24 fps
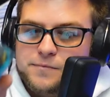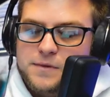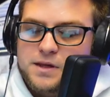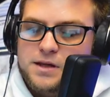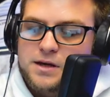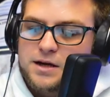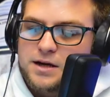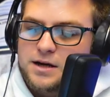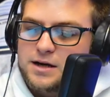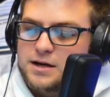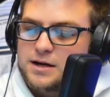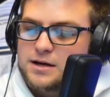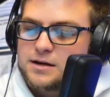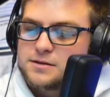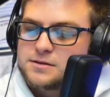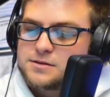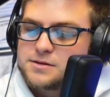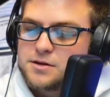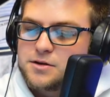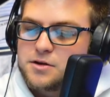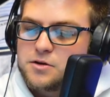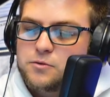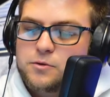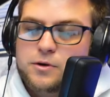Uh,
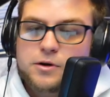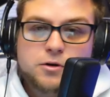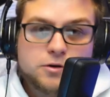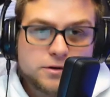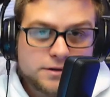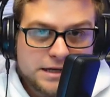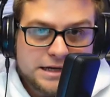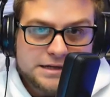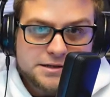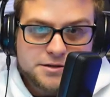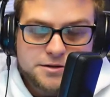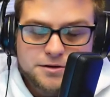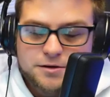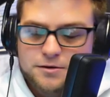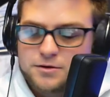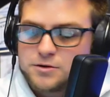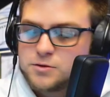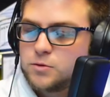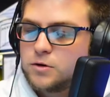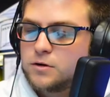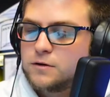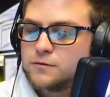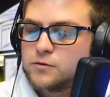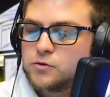so you would hook that to your
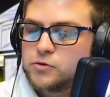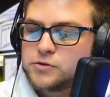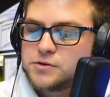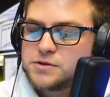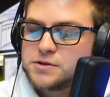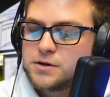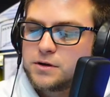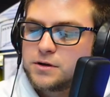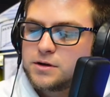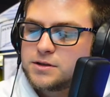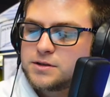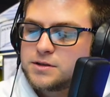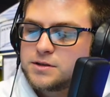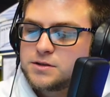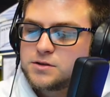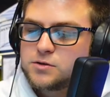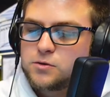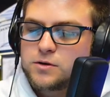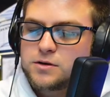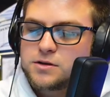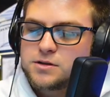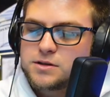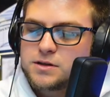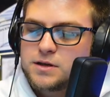12 volt source,
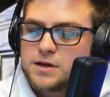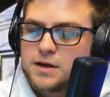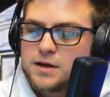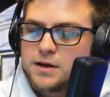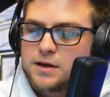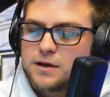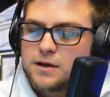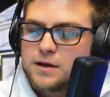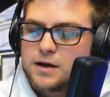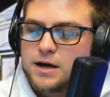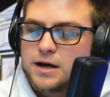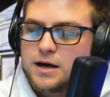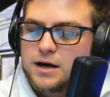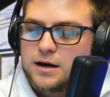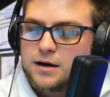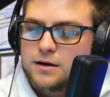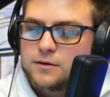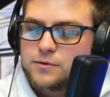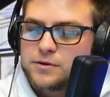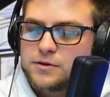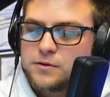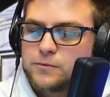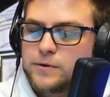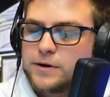source uh,
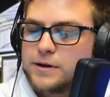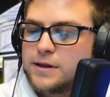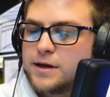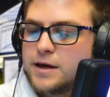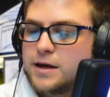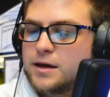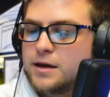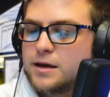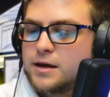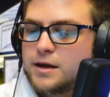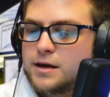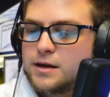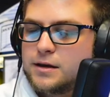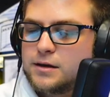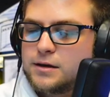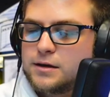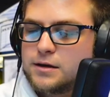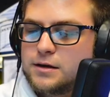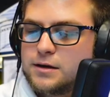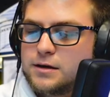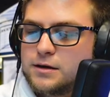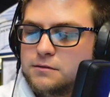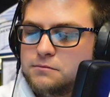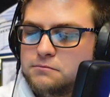with a relay, and uh,